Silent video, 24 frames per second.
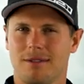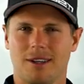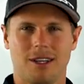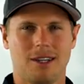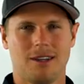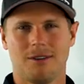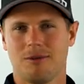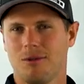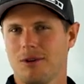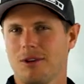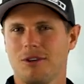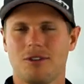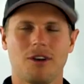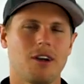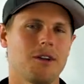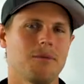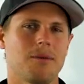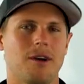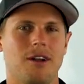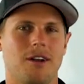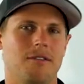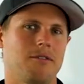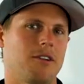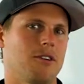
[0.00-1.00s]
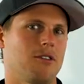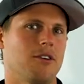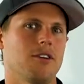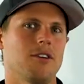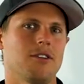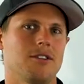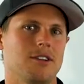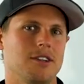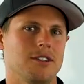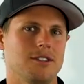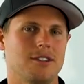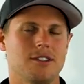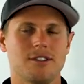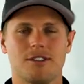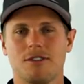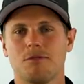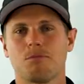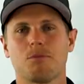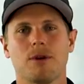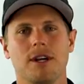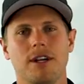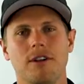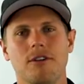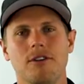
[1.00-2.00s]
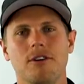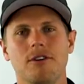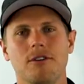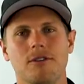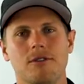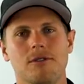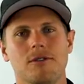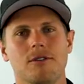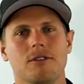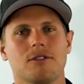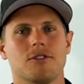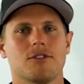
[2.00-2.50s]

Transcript: Like, what are you talking about? I've never heard of this. This is brand new.